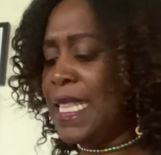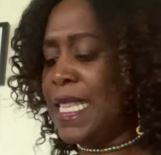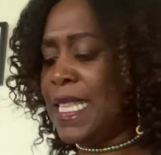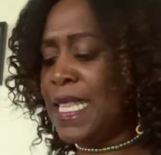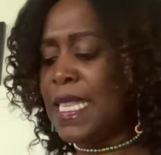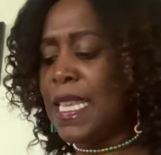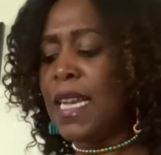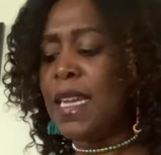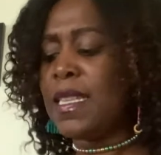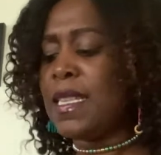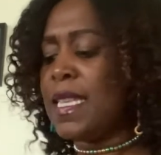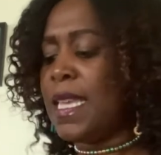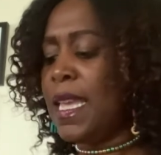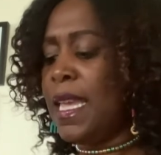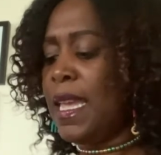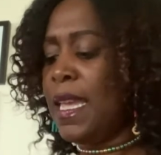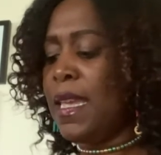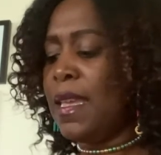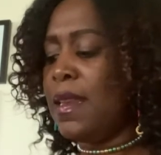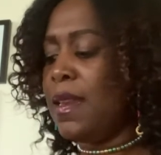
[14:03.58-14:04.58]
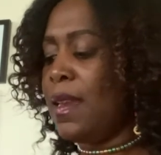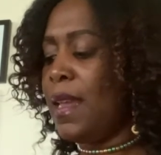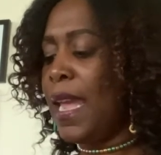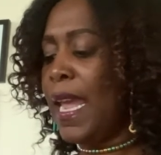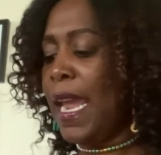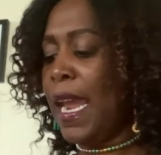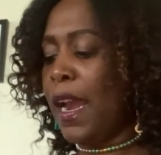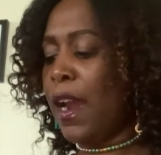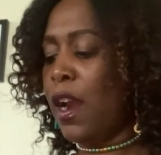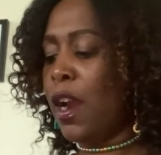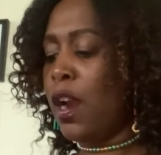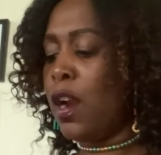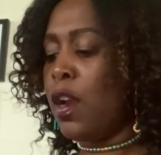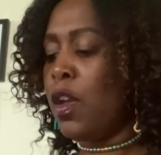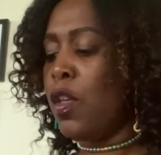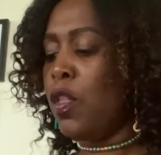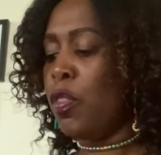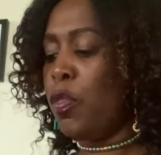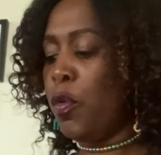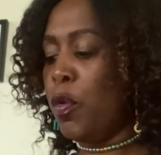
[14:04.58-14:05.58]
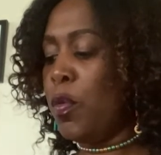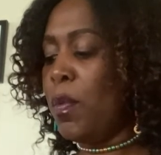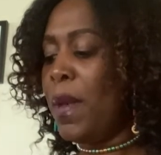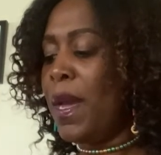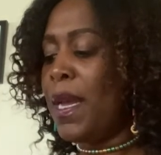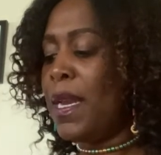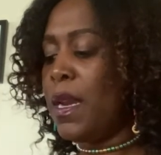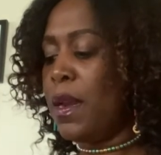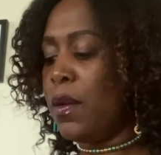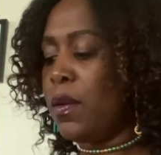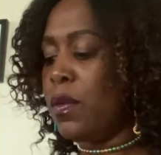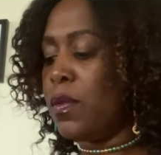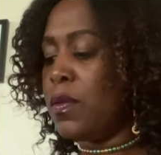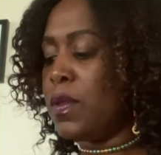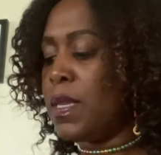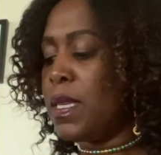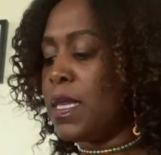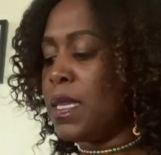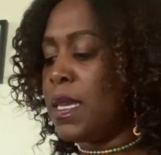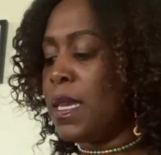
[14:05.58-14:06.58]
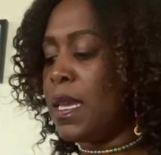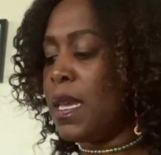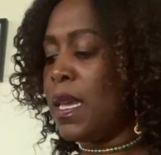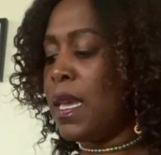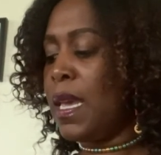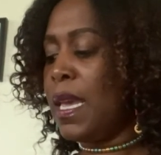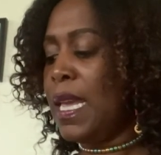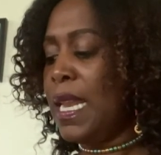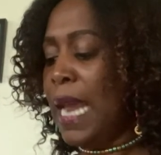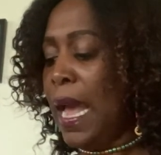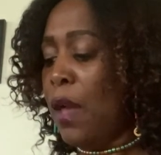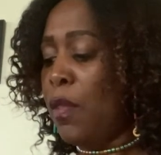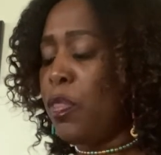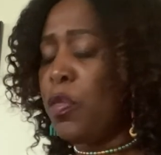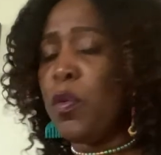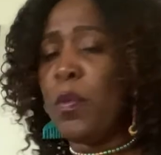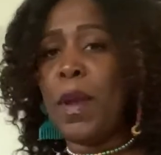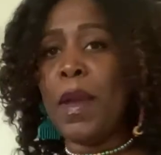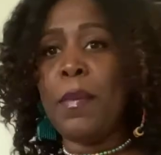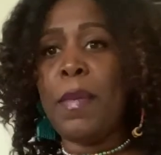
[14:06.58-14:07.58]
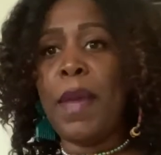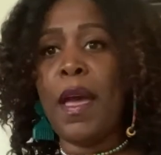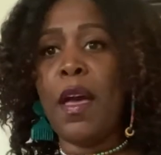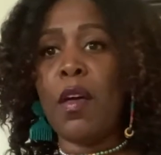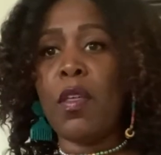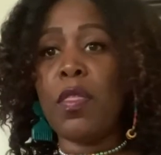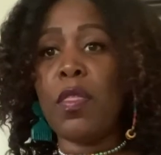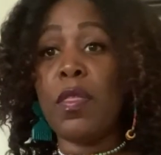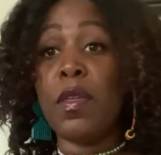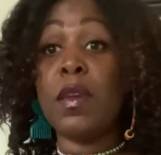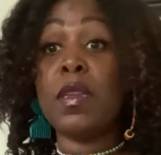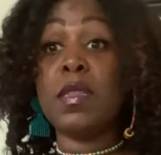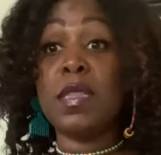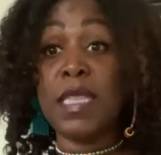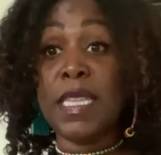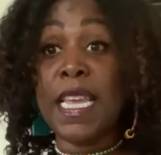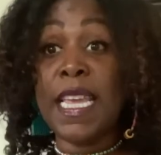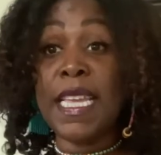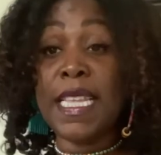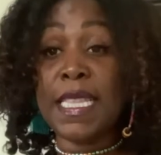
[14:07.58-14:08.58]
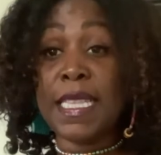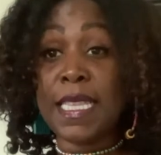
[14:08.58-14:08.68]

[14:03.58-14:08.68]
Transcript: sucked in air through my nose and out through my mouth 10